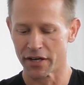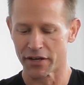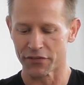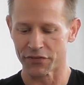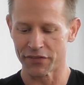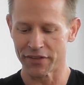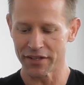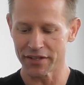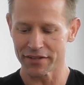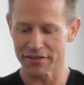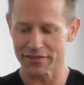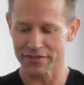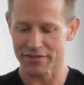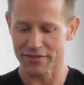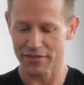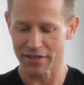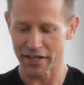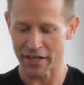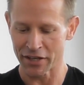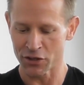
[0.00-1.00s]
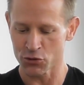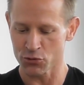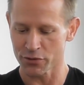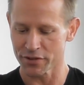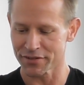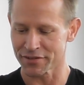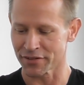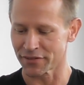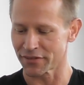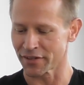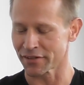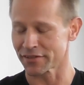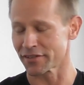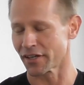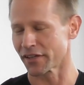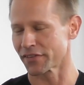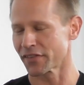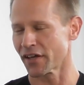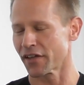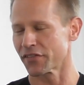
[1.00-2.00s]
These injuries and things
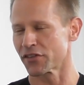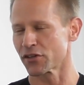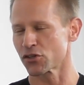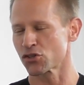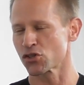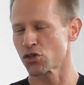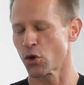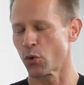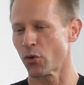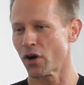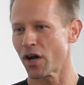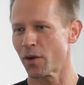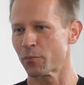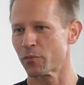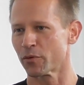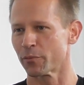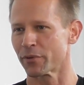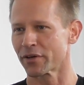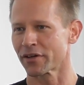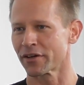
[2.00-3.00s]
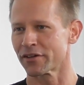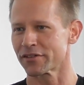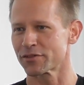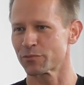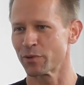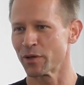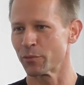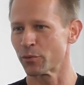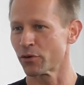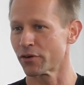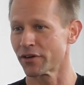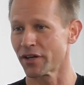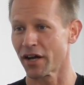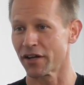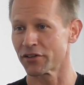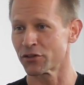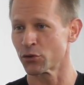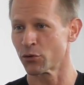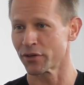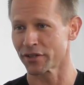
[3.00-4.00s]
like that show up are because people are
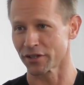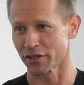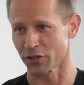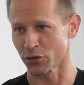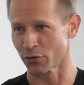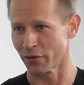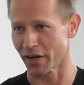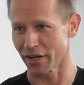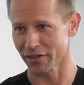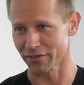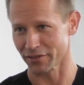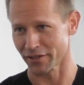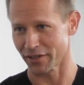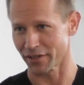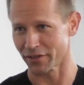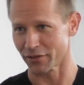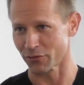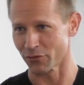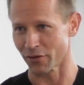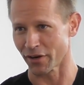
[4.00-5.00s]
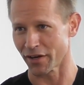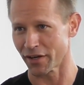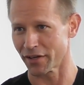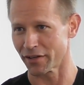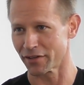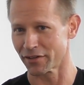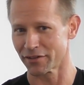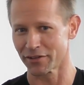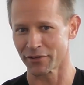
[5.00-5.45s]
not doing it correctly, right?